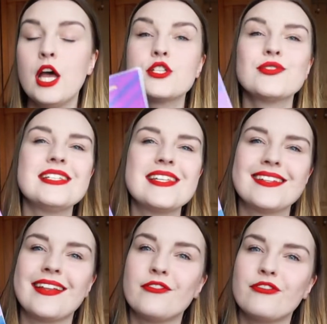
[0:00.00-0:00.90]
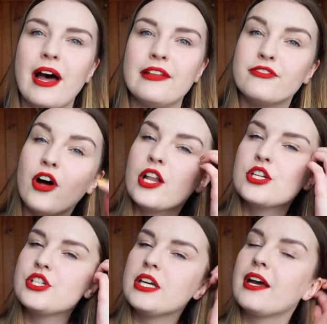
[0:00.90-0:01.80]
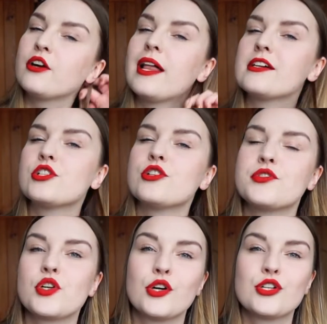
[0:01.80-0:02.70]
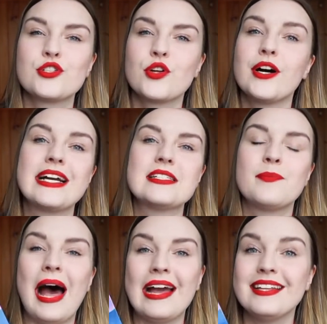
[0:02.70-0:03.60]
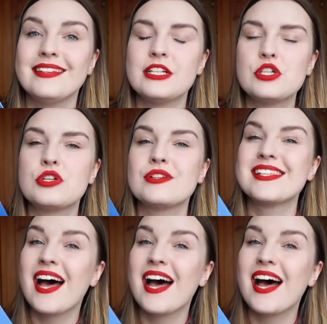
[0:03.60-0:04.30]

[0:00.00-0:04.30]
So this is an anthology, a collection of short stories by indigenous